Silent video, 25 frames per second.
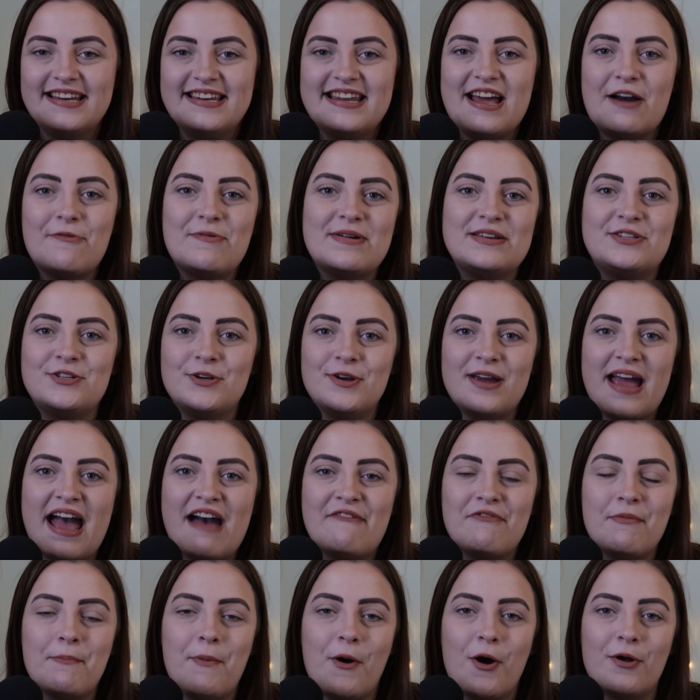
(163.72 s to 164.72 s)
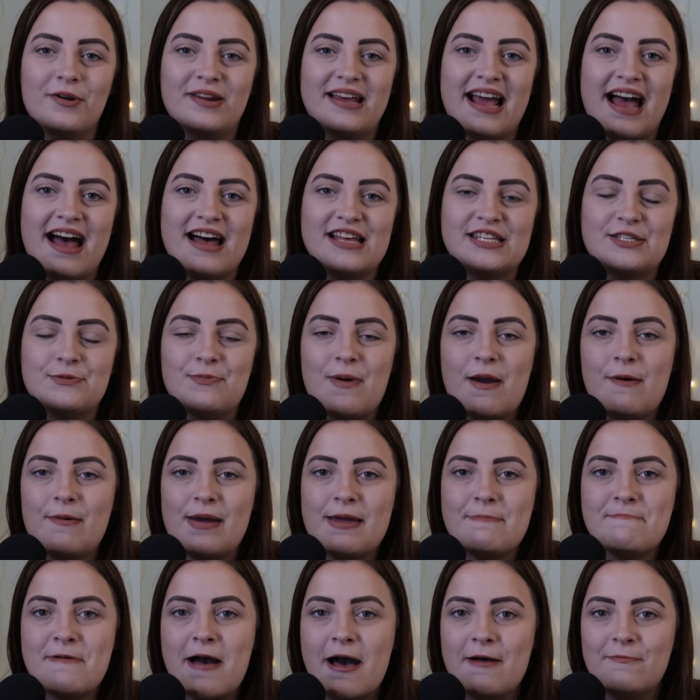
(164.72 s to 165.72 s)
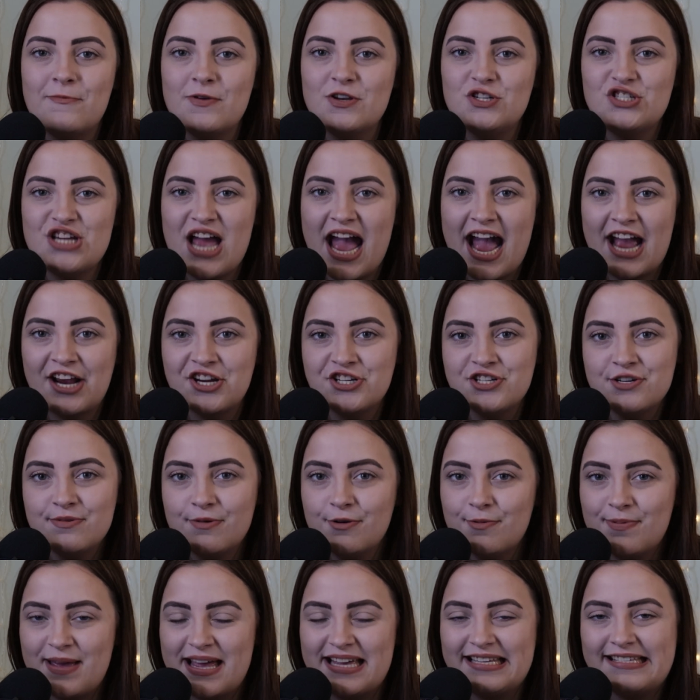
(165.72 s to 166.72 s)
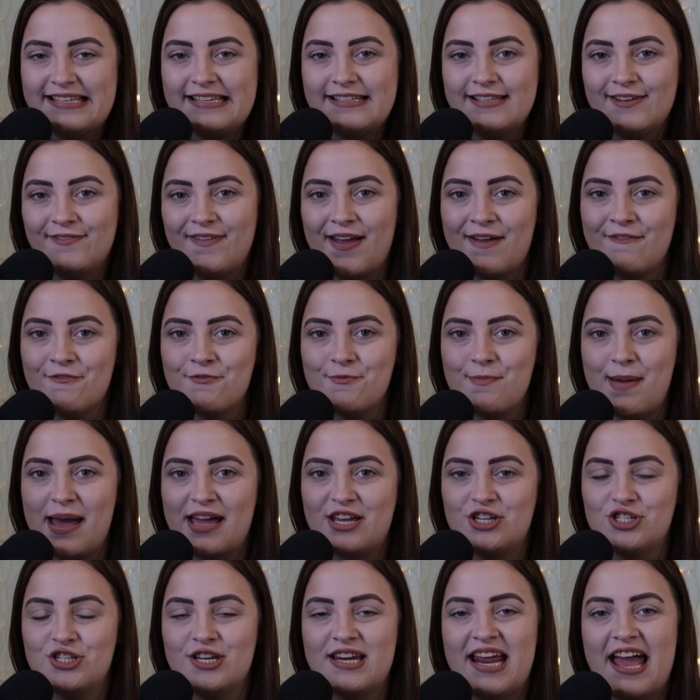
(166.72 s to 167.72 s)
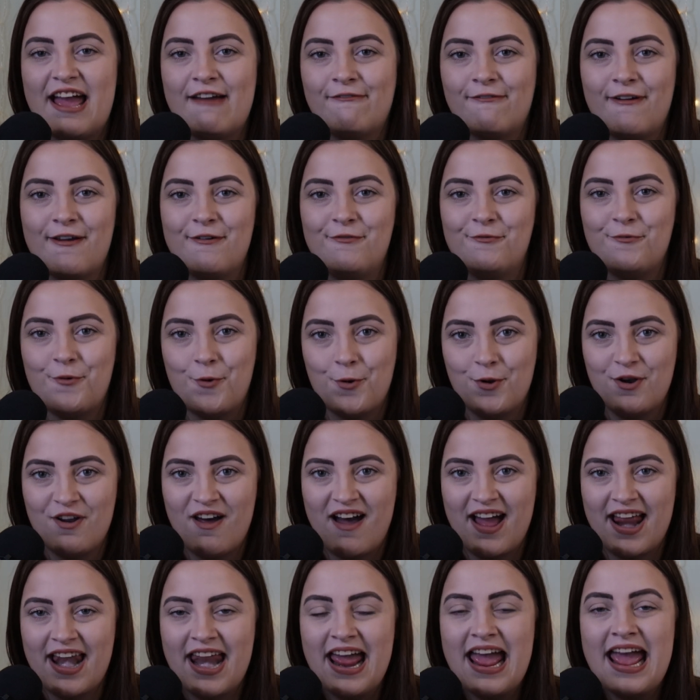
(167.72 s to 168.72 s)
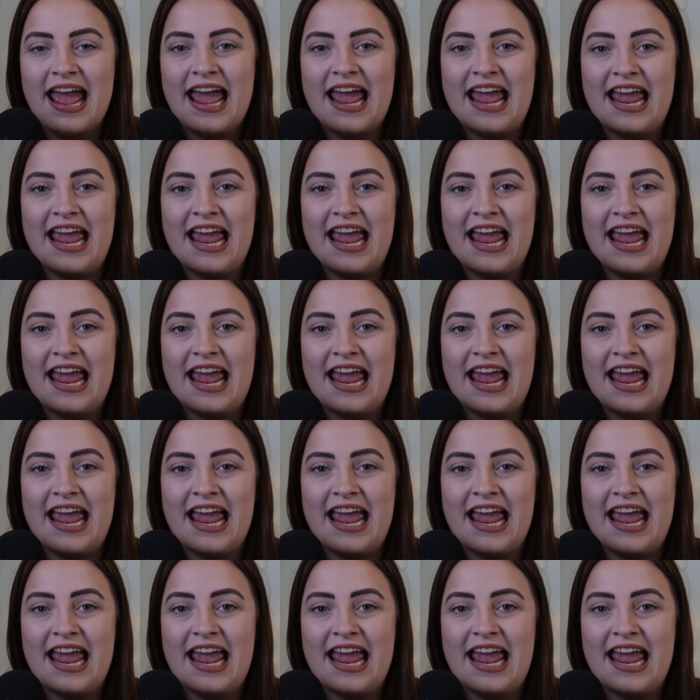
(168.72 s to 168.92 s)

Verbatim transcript: Now, we do have a podcast where we publish actionable pieces of information every fortnight